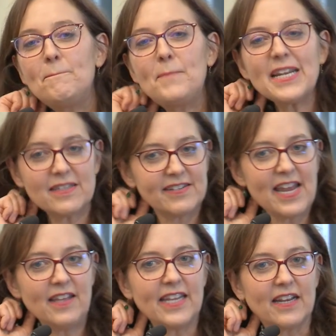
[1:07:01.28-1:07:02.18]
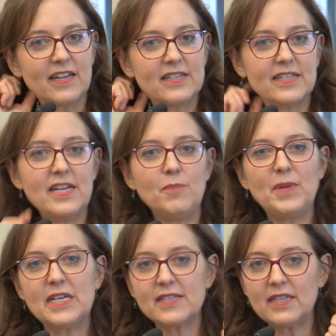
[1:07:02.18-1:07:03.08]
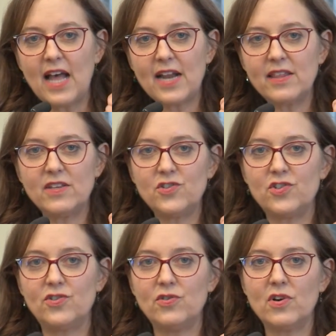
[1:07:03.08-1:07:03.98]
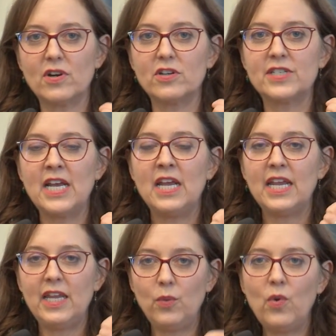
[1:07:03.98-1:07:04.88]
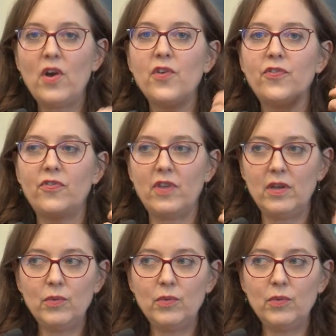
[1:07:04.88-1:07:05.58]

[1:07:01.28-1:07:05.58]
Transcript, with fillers: But it's telling, isn't it? Because a lot of these stores, it was